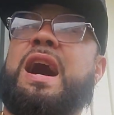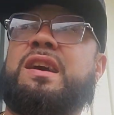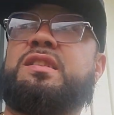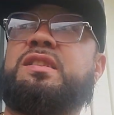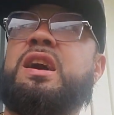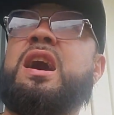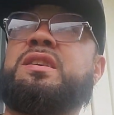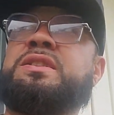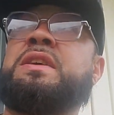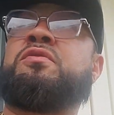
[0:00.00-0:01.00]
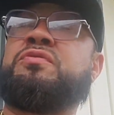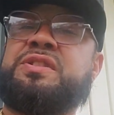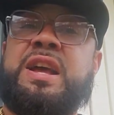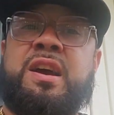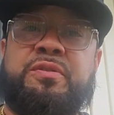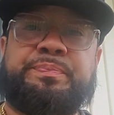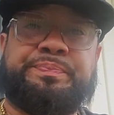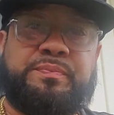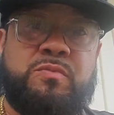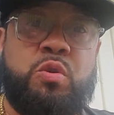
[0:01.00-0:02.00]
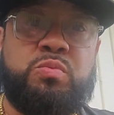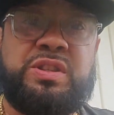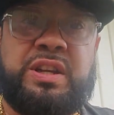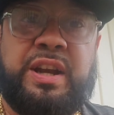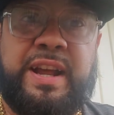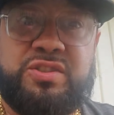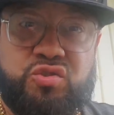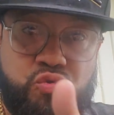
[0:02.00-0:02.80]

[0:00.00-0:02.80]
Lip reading: could narrow it down within the next 2